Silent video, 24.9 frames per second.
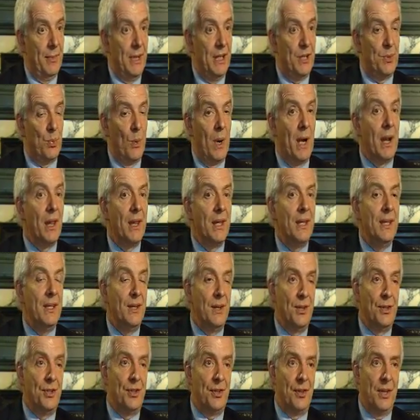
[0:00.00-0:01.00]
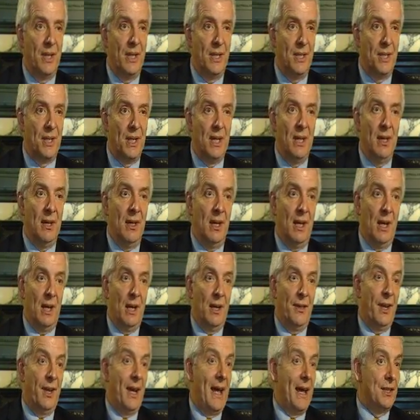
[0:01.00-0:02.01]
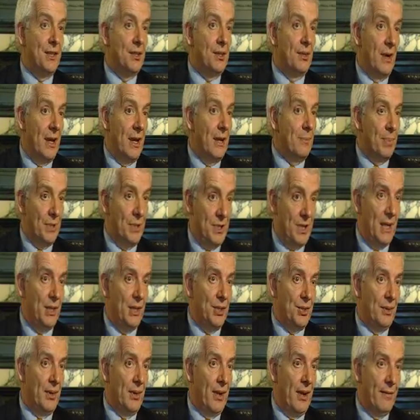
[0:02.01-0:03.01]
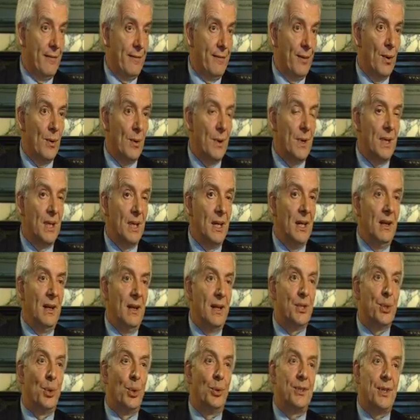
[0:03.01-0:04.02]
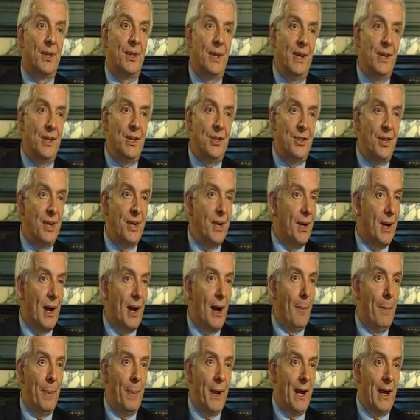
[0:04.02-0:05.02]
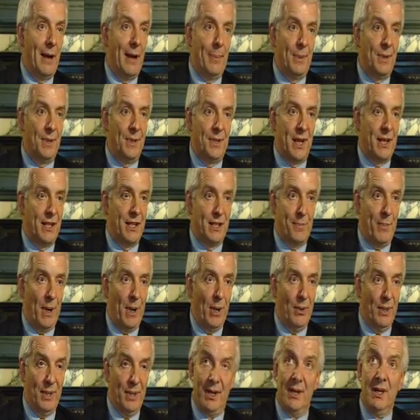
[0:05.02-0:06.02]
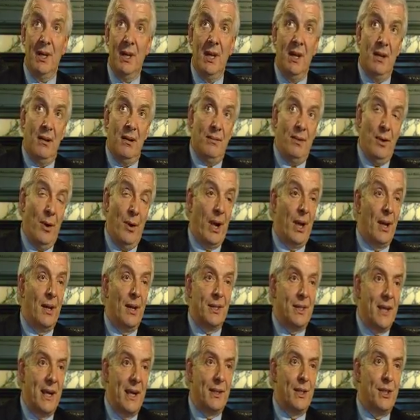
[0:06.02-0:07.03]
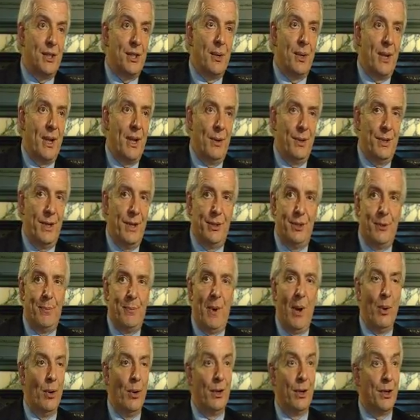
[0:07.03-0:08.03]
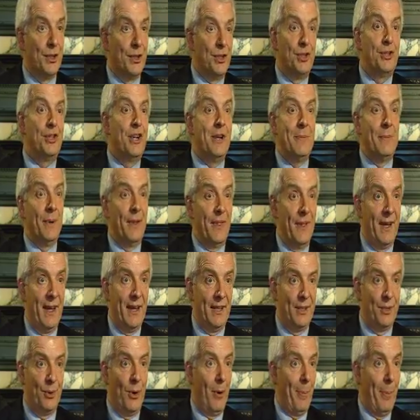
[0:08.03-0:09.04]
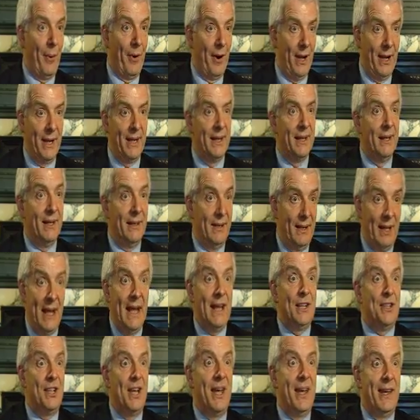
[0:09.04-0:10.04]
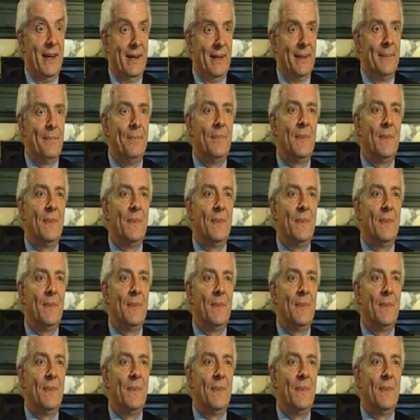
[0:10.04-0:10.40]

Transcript: It's one of the industries that has great potential going forward. It's also an industry you can't pick up and take to Poland. I can't take this hotel to Poland because it's cheaper there to operate. It's here.